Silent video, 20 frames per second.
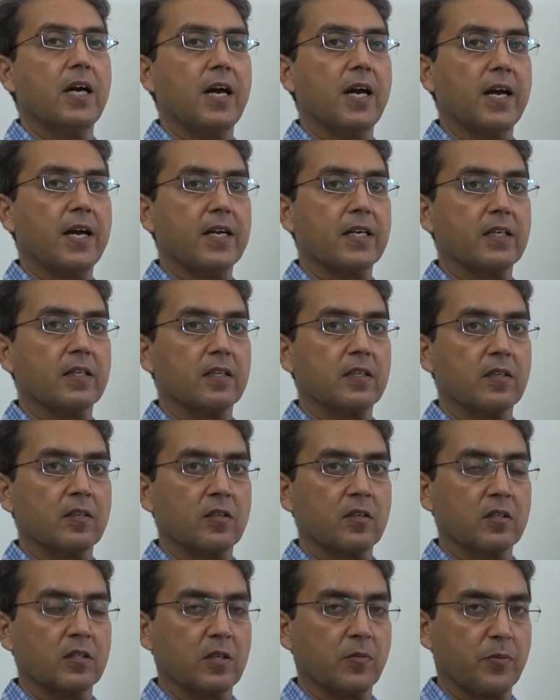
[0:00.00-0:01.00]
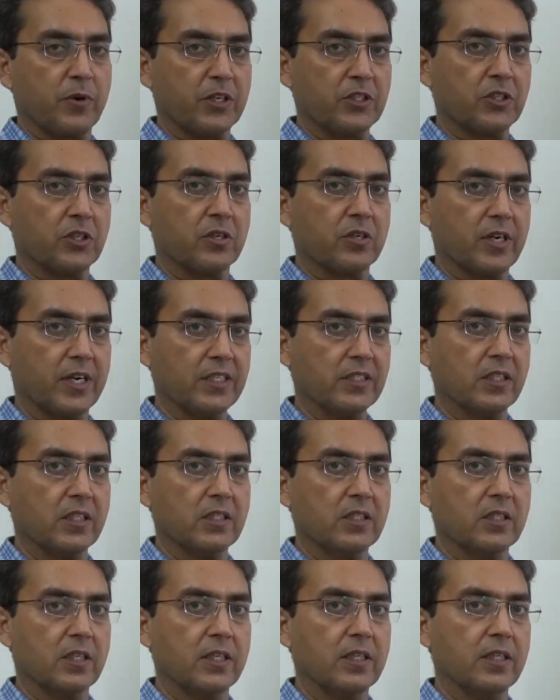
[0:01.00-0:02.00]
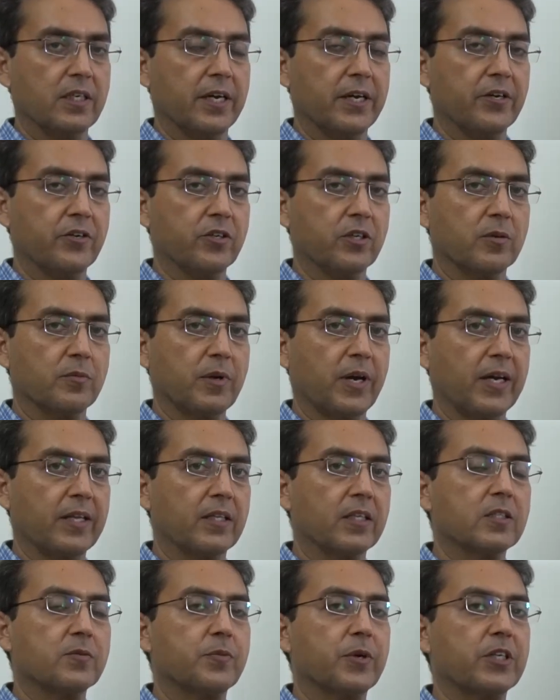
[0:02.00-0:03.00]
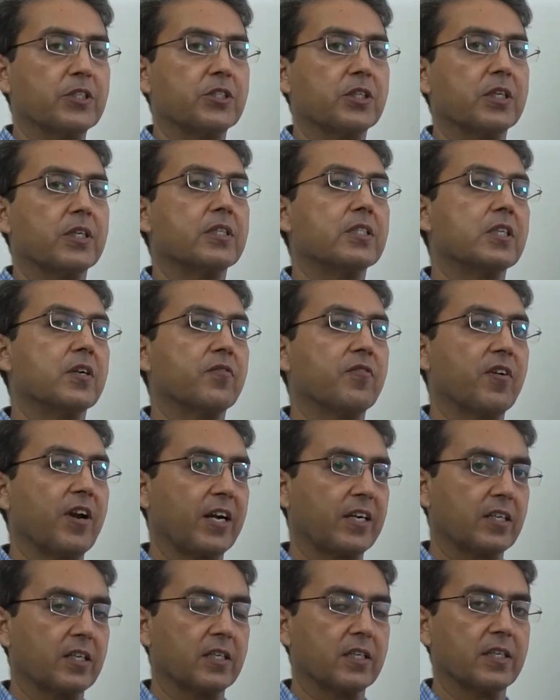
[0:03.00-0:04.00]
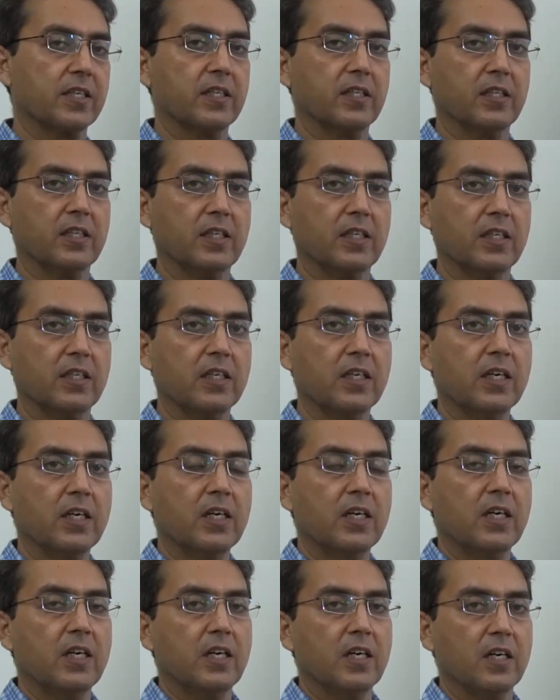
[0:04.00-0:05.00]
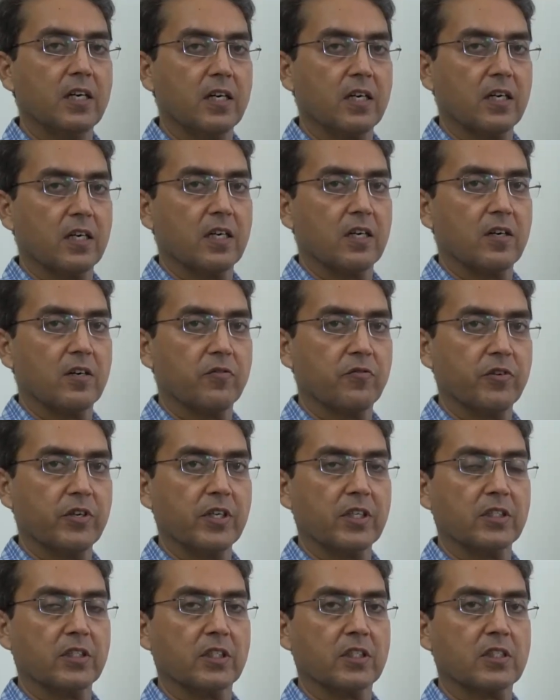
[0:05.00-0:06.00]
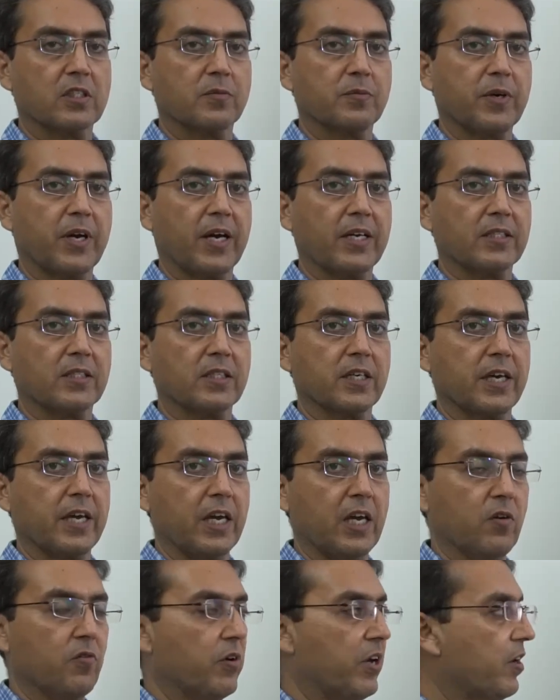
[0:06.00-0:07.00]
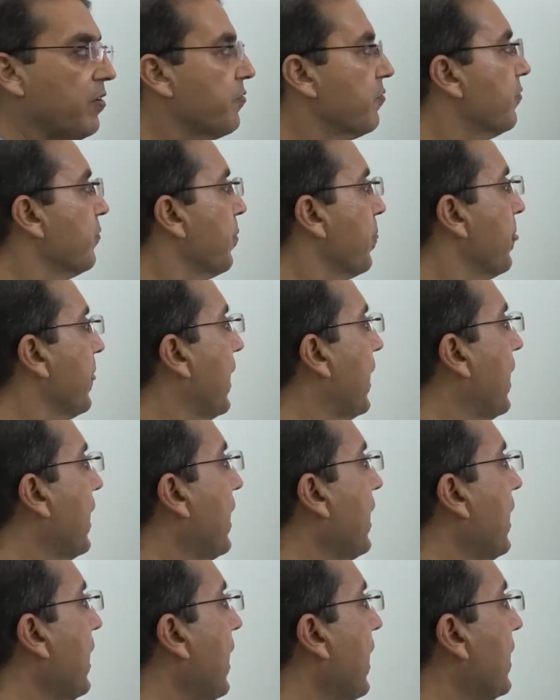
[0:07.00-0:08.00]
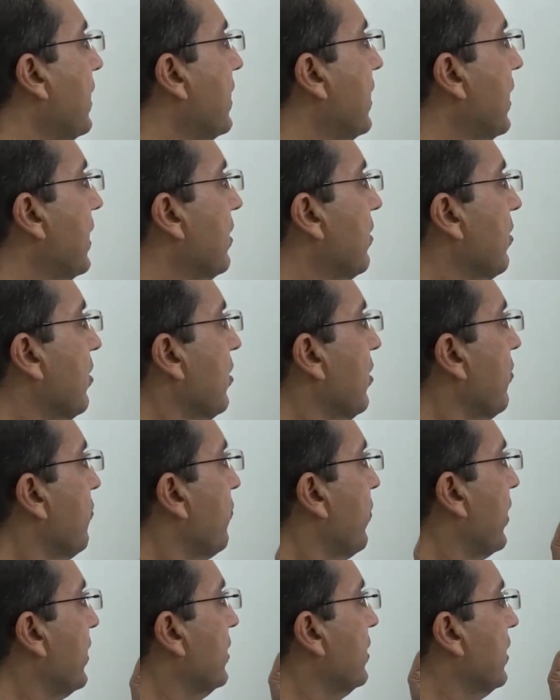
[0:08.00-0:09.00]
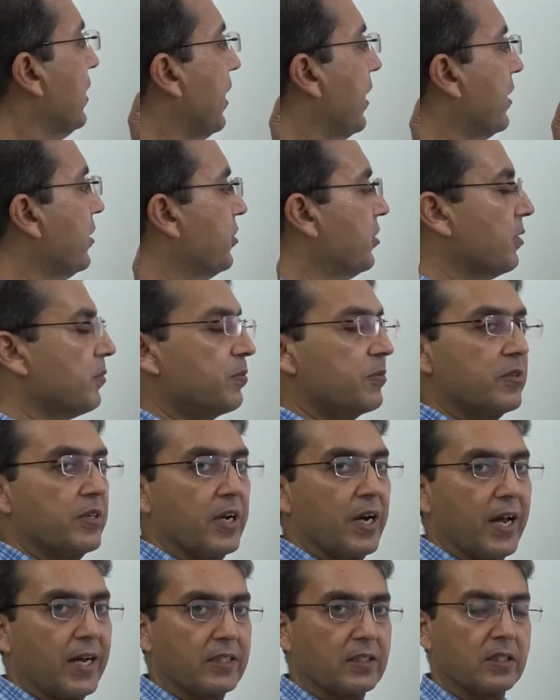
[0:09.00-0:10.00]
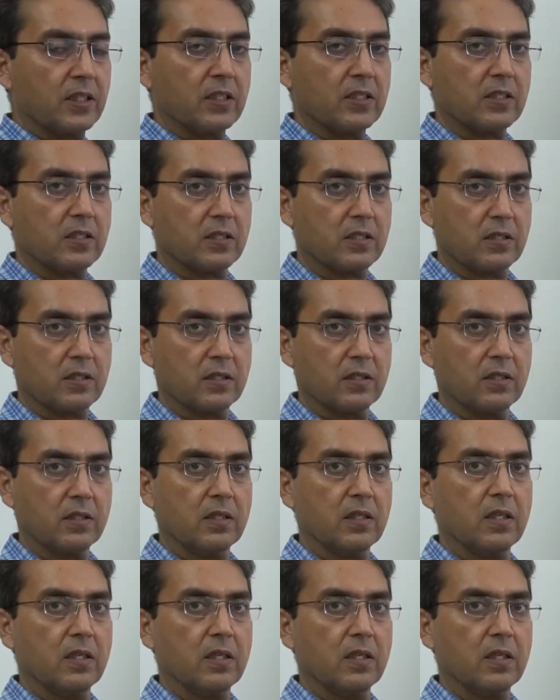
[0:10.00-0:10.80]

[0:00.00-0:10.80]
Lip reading: and the pressure rises in the atrium, and this pressure is reflected in the venous system as A wave. And then when the atrium relaxes,